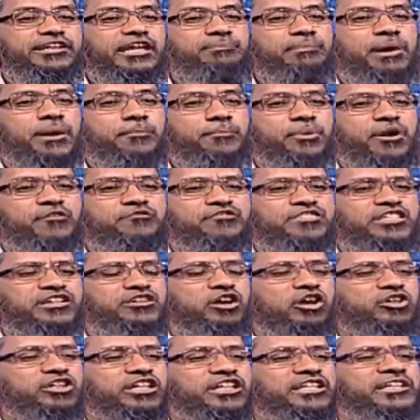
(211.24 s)
written by Professor
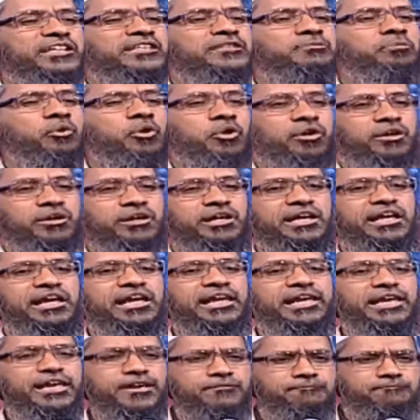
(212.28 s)
Dr. Keith Moore.
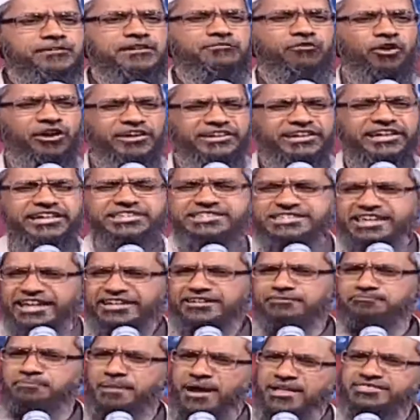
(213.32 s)
If we wanted
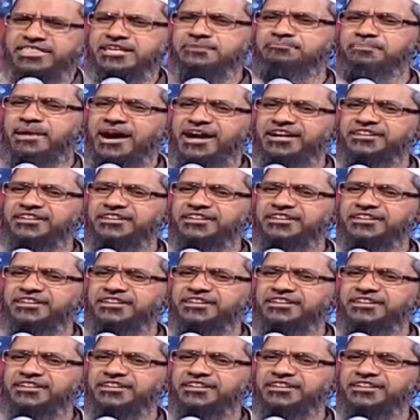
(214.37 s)
just passing